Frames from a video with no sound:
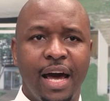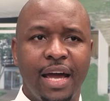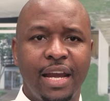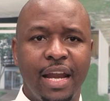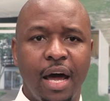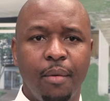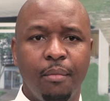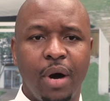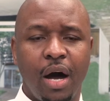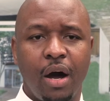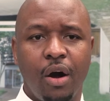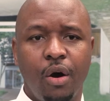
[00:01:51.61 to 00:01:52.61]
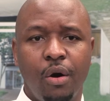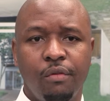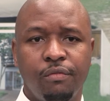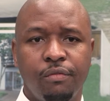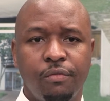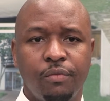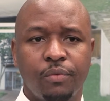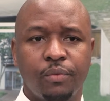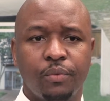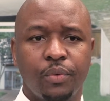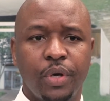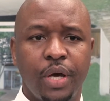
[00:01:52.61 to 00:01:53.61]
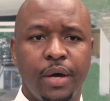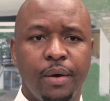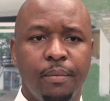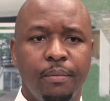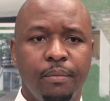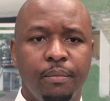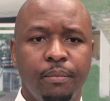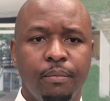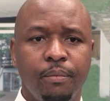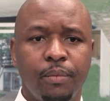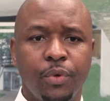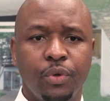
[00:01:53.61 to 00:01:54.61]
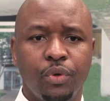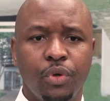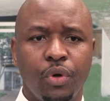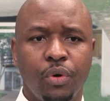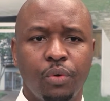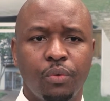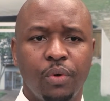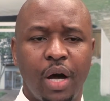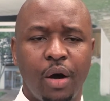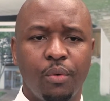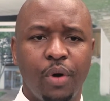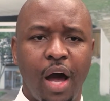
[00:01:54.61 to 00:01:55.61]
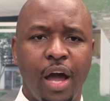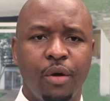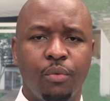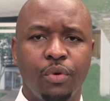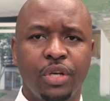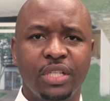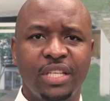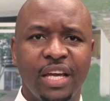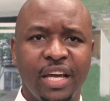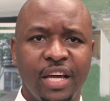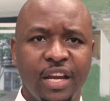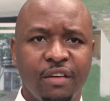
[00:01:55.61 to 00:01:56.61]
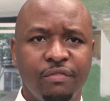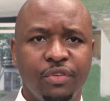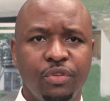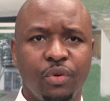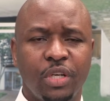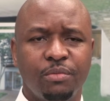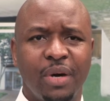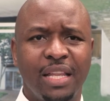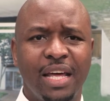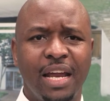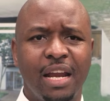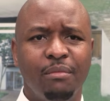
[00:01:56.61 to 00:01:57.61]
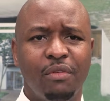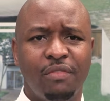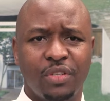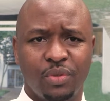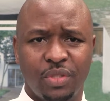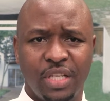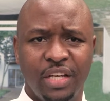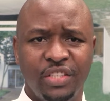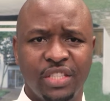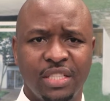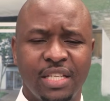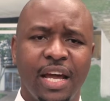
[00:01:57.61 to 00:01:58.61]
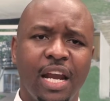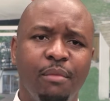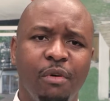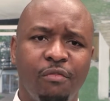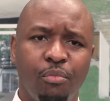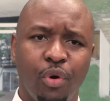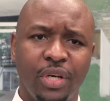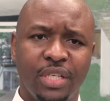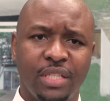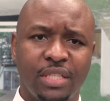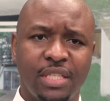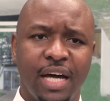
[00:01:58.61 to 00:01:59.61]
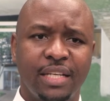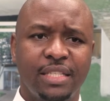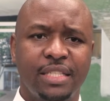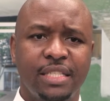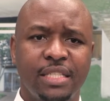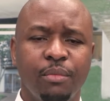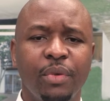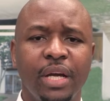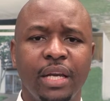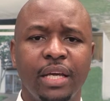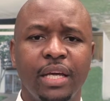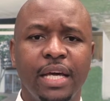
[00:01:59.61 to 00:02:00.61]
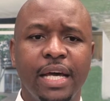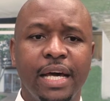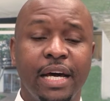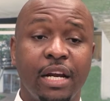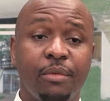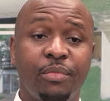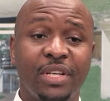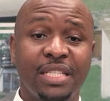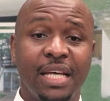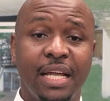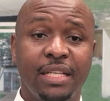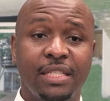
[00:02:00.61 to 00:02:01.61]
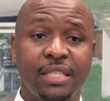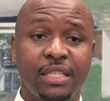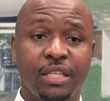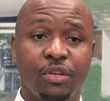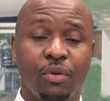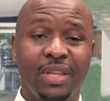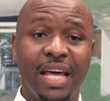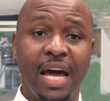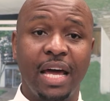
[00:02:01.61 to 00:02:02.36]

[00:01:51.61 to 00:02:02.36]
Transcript: are a number of I wouldn't say individuals, but there are a number of associations, there are a number of bodies that seemingly represents, their